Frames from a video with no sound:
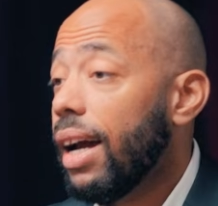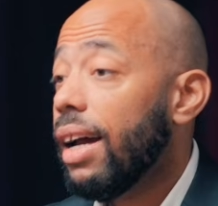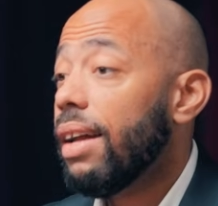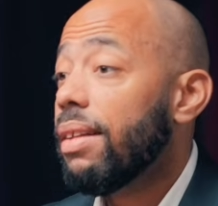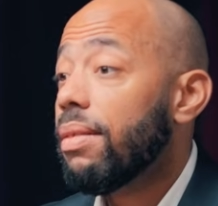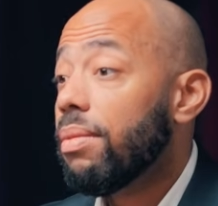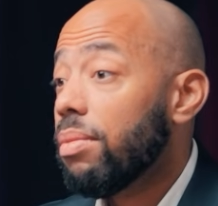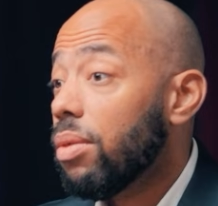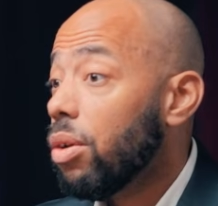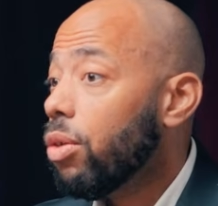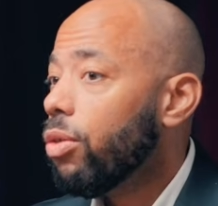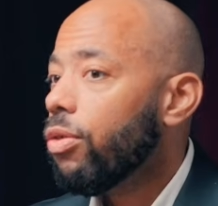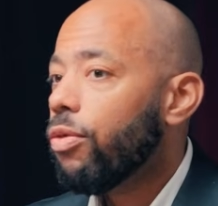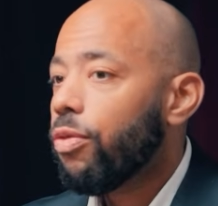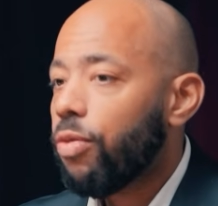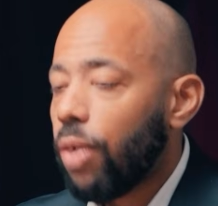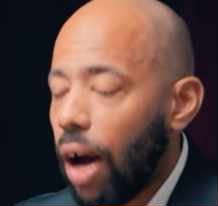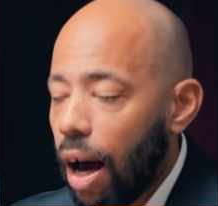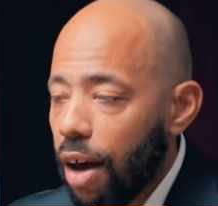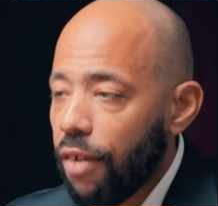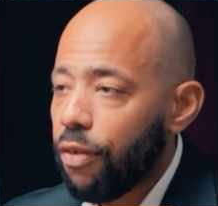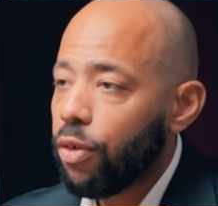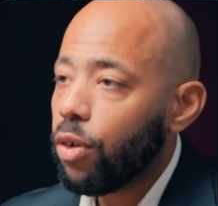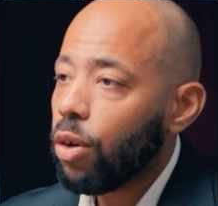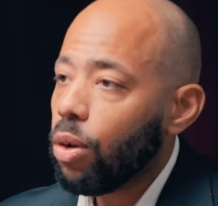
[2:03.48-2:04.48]
And
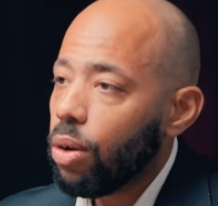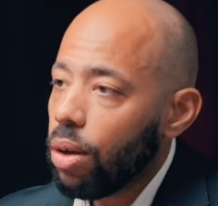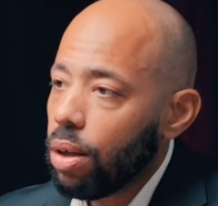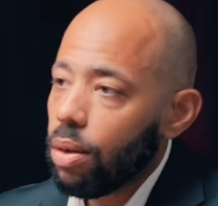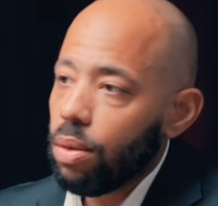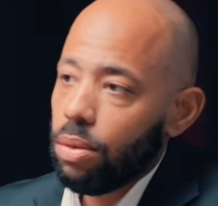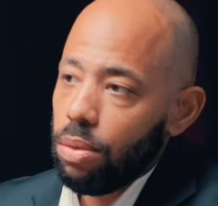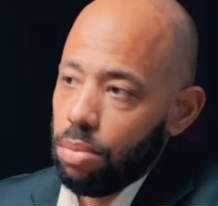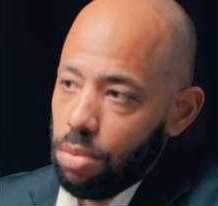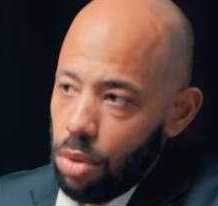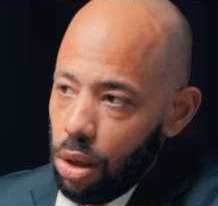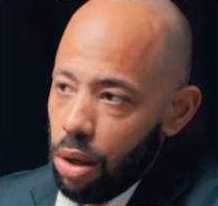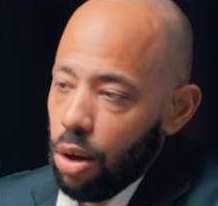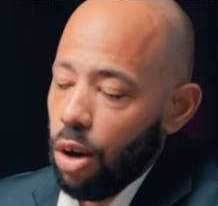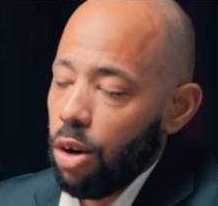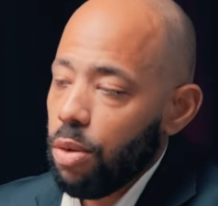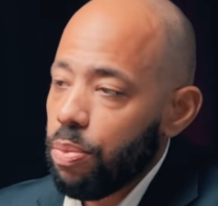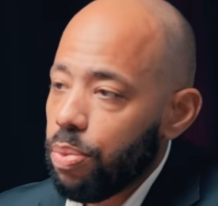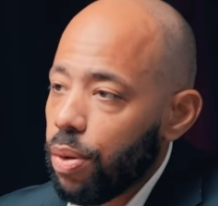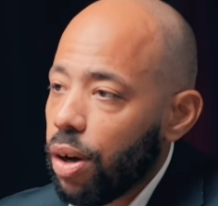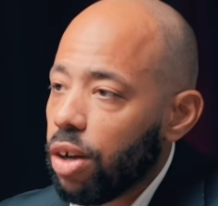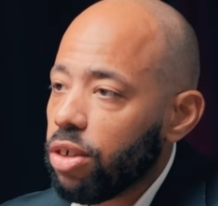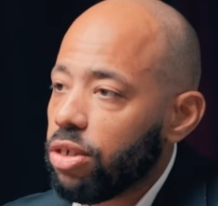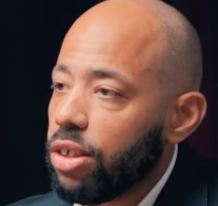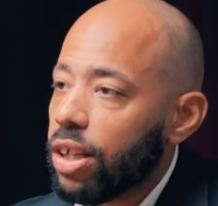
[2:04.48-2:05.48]
after a
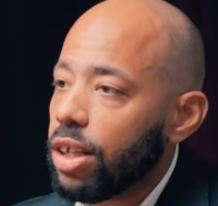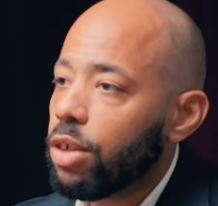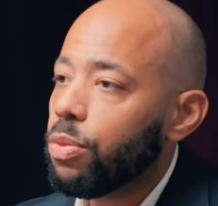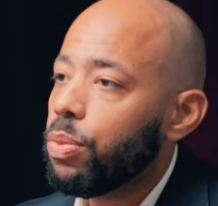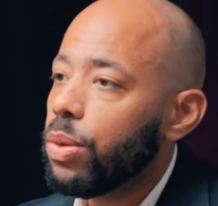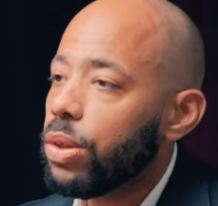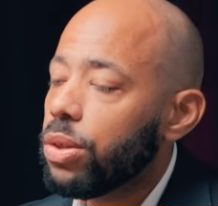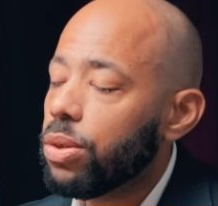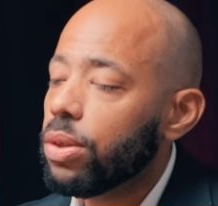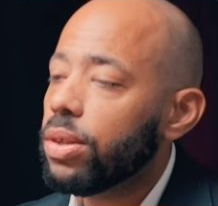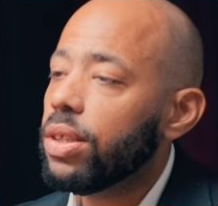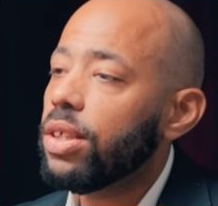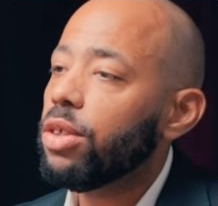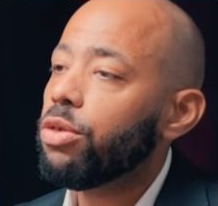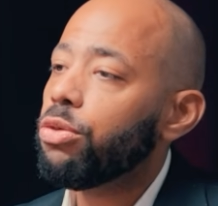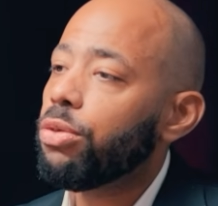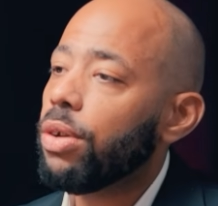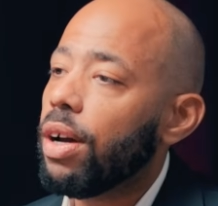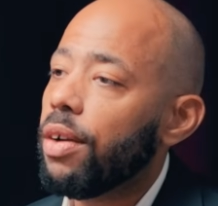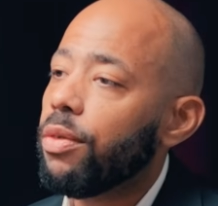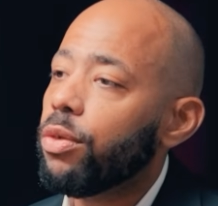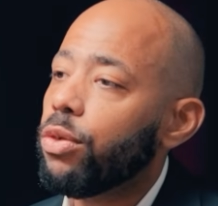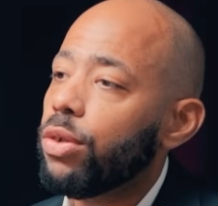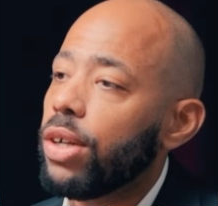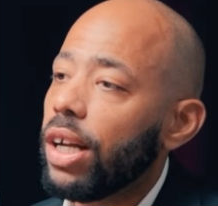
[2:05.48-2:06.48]
long project, we
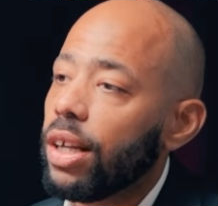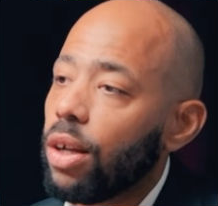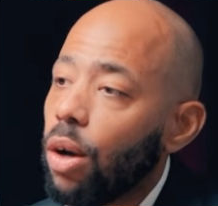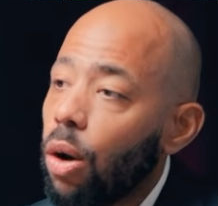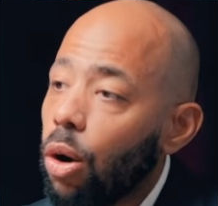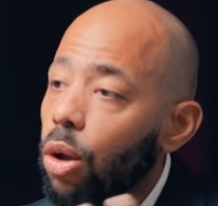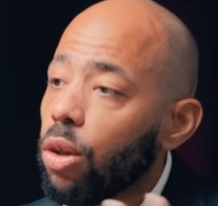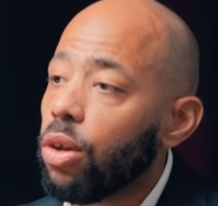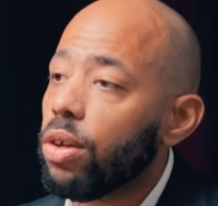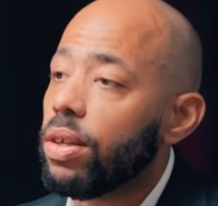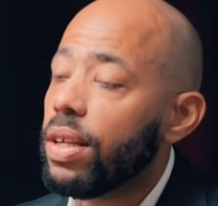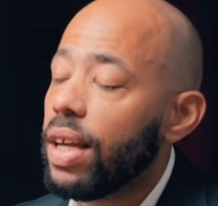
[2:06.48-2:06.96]
succeeded to get all the